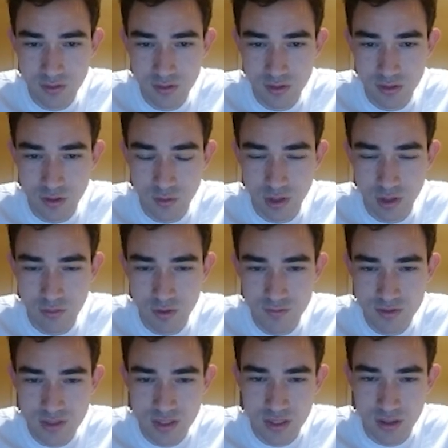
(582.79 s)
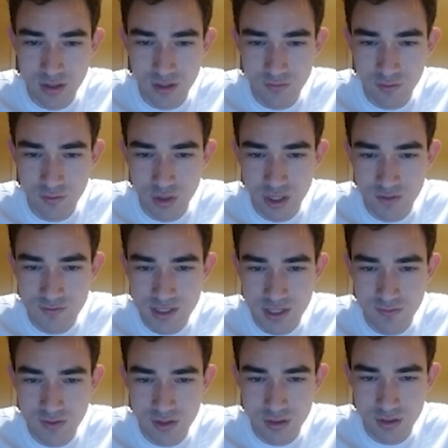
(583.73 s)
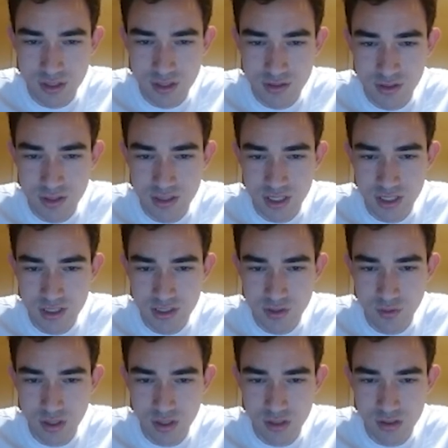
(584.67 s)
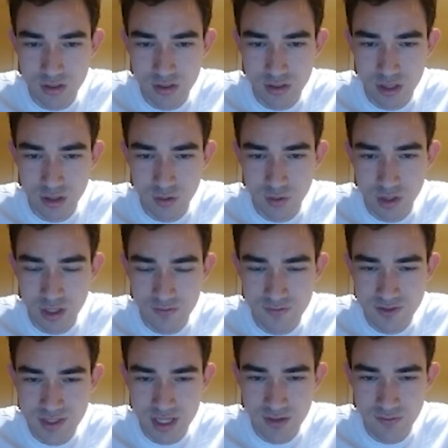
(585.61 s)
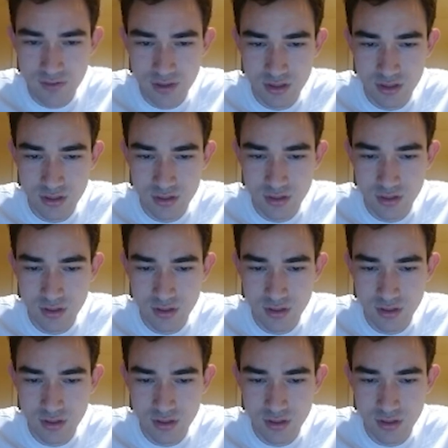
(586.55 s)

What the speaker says: The queen moves, and then I'll have queen f7. Okay, so I take his queen. Now queen f7.